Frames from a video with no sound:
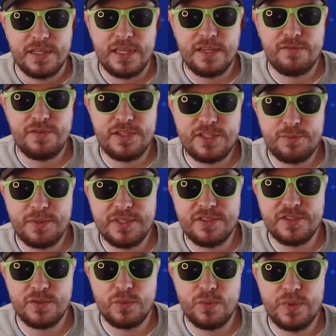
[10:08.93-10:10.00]
Every
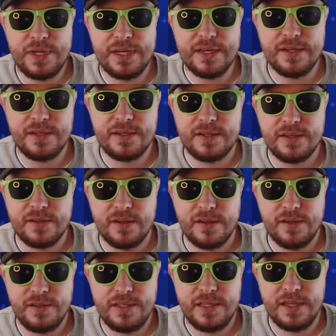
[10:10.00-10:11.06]
spin's a win.
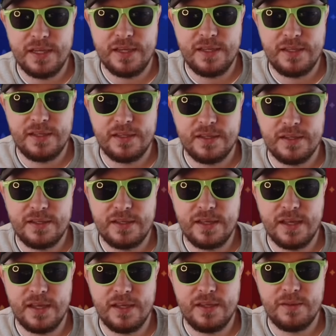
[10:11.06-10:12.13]
Okay,
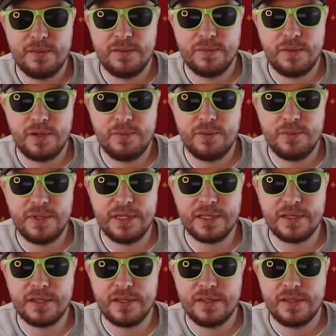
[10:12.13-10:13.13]
okay. What are we winning?